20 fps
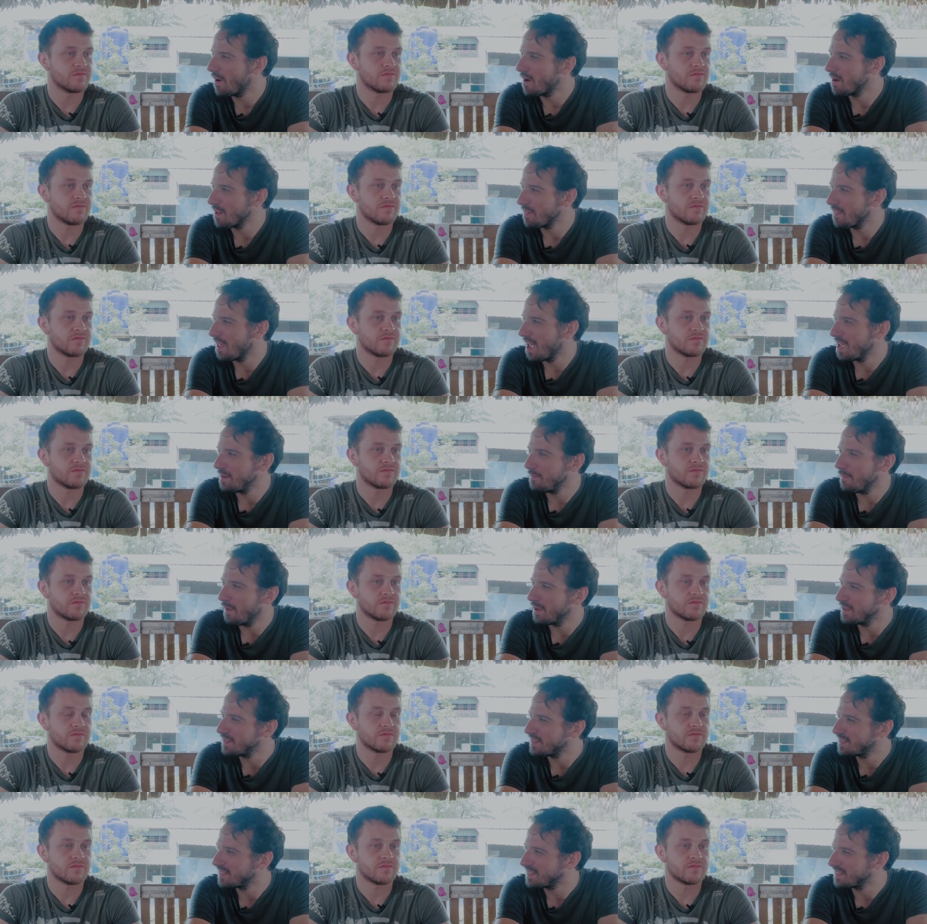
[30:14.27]
Speaker 1: hard on the
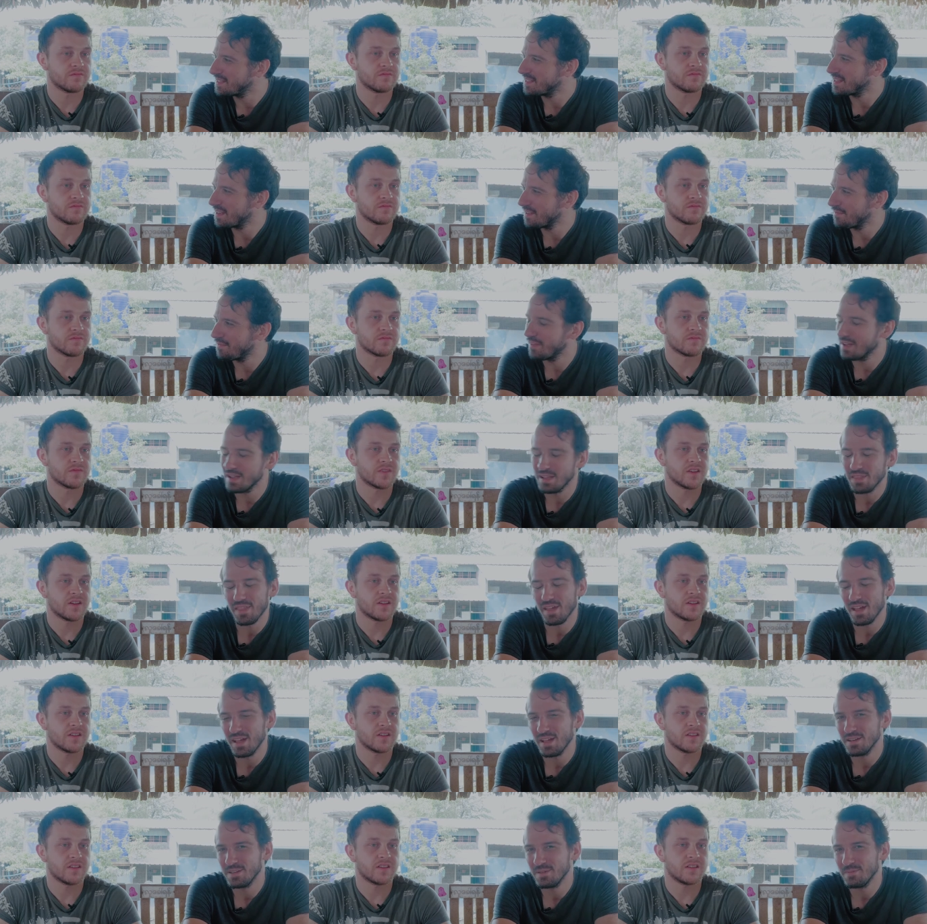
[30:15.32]
headbutts and stuff like
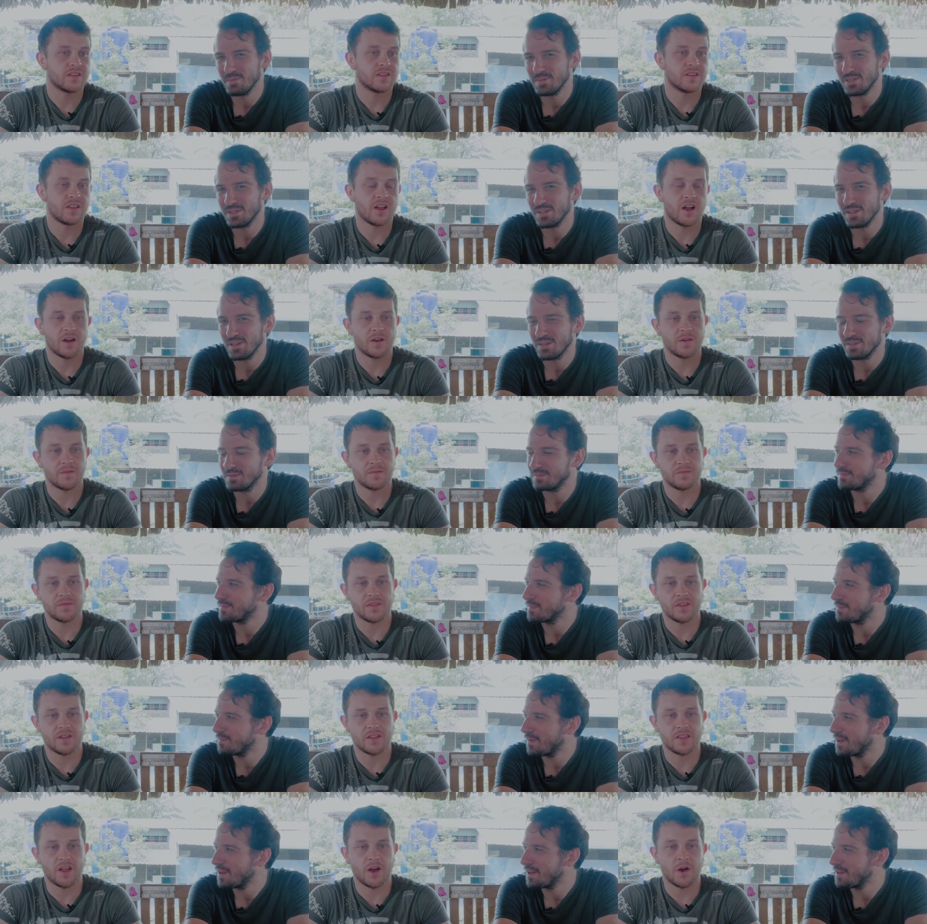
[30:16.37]
that.
Speaker 2: So. No,
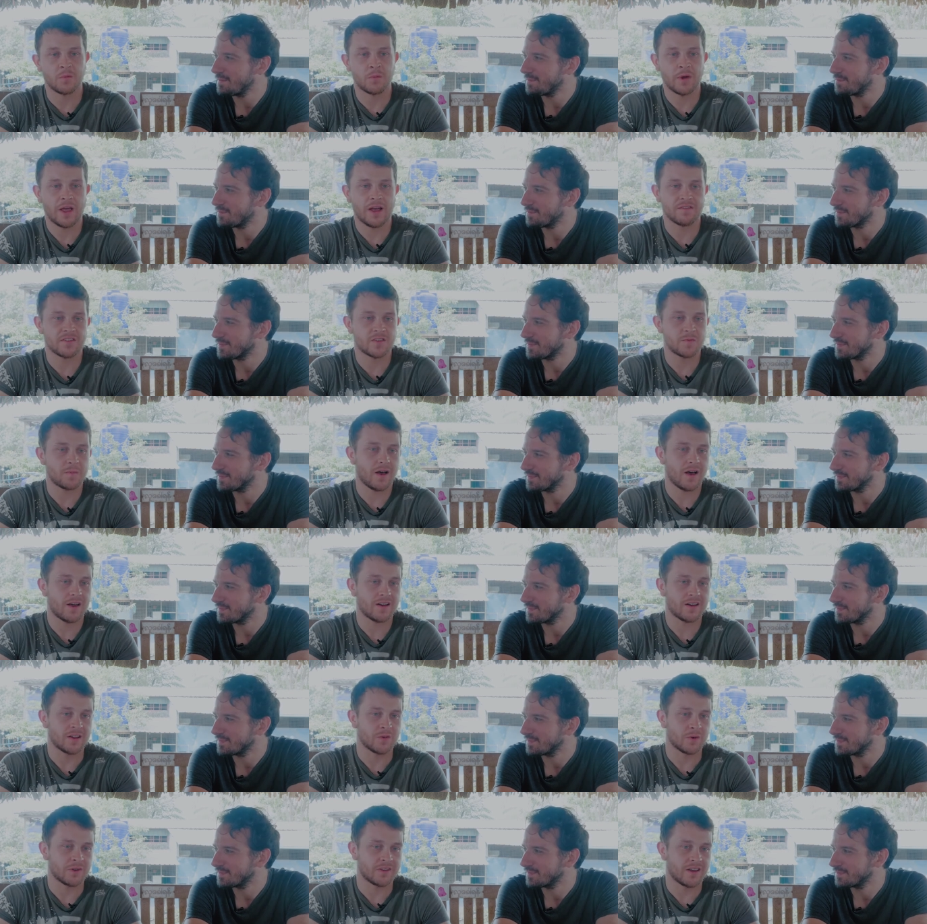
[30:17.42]
no, and we haven't sparred
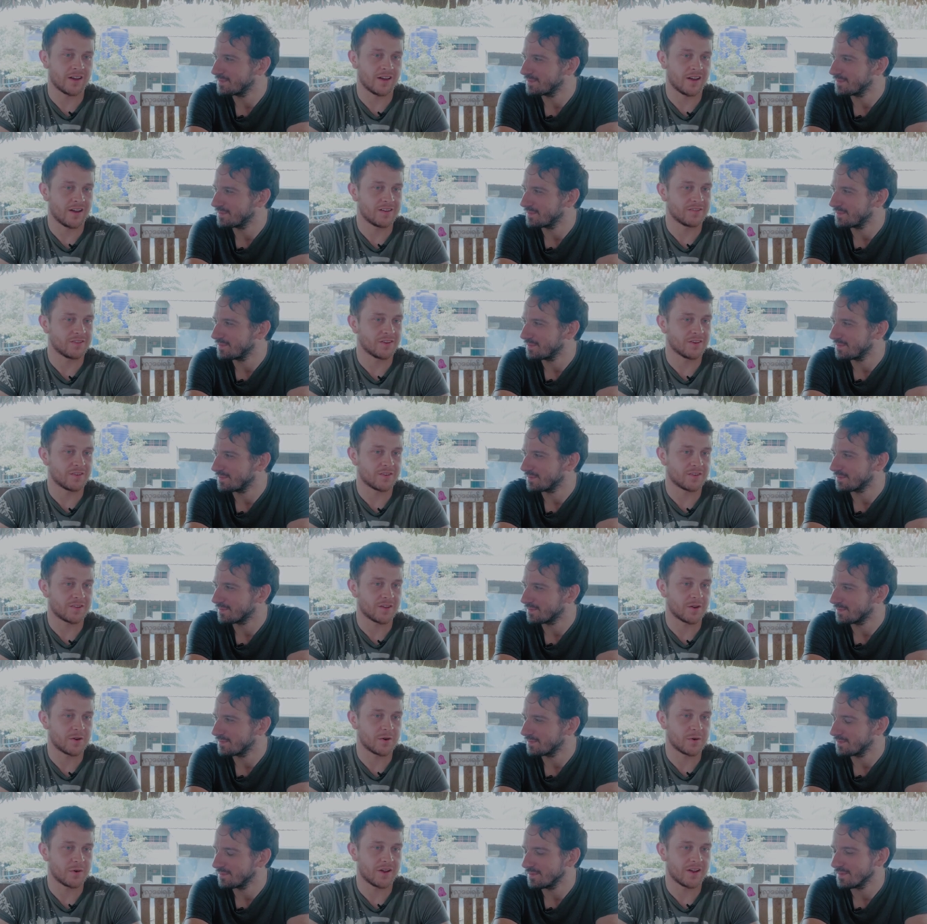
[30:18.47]
anyone yet either, so.
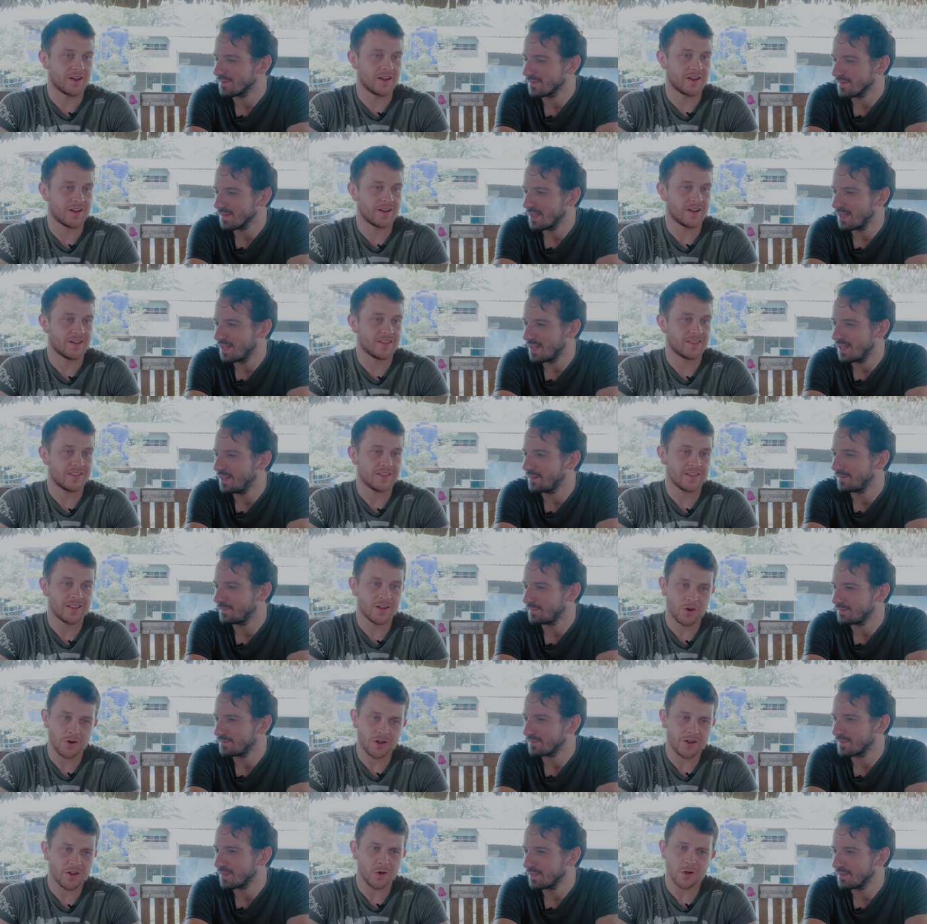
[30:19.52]
Uh,
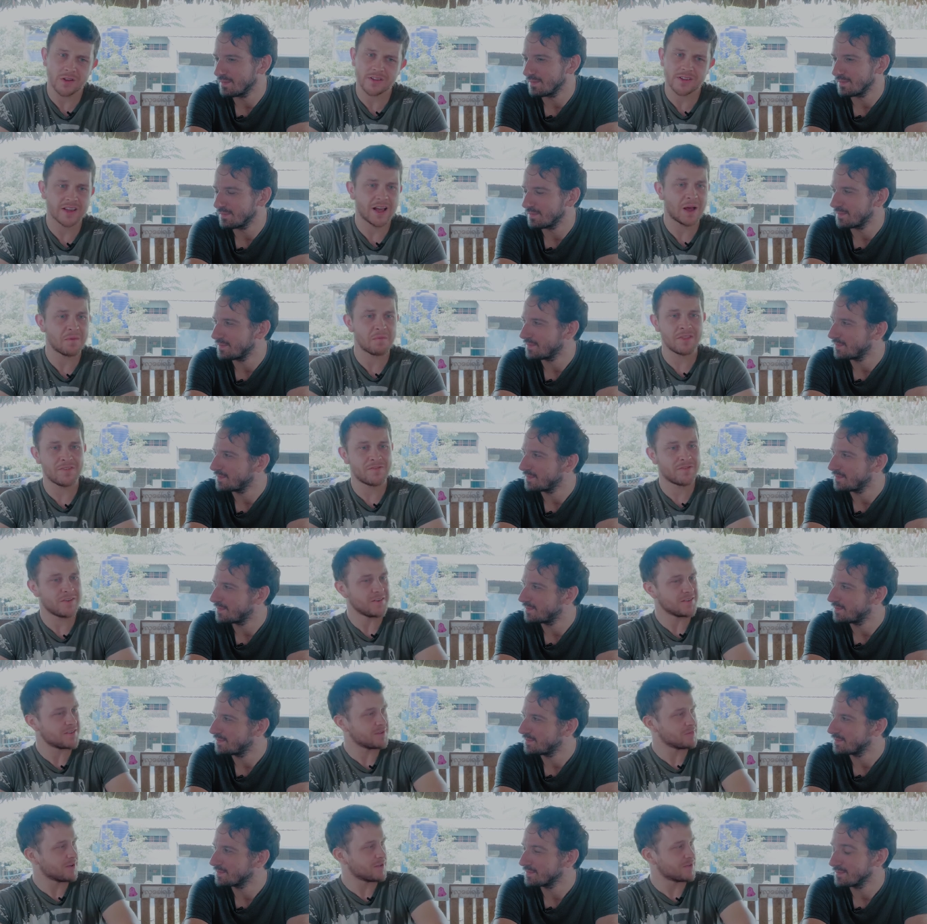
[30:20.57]
All, all to come in the
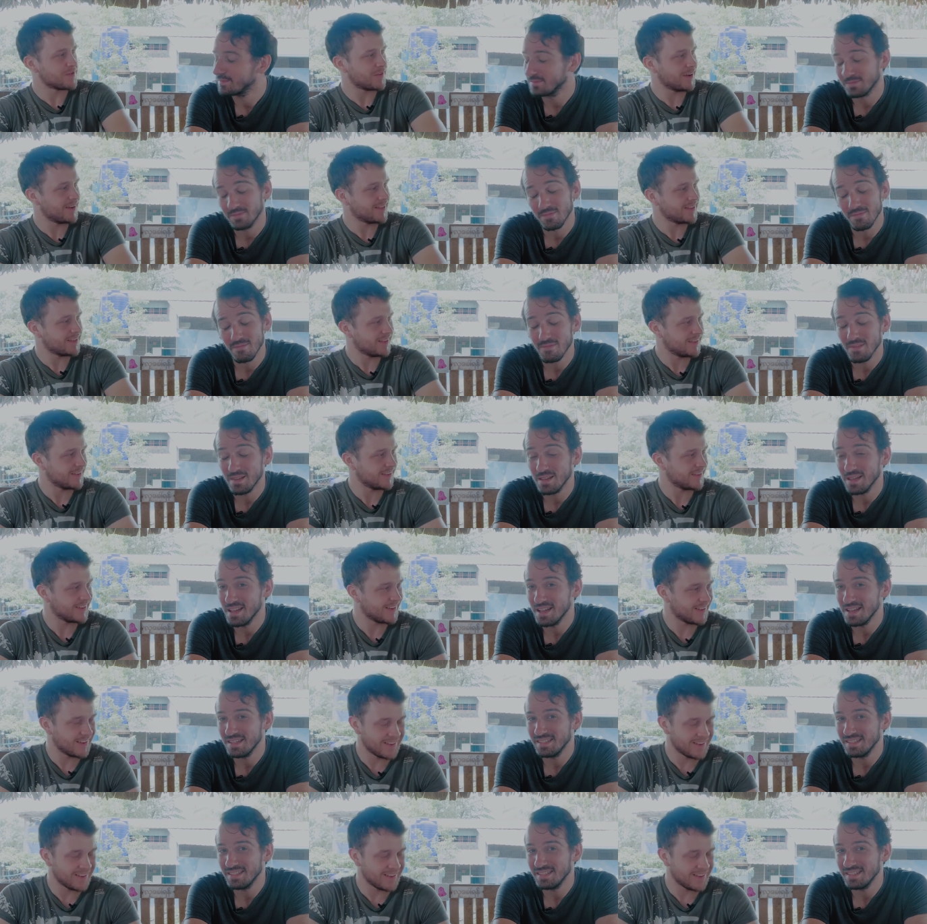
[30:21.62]
future, my friends, you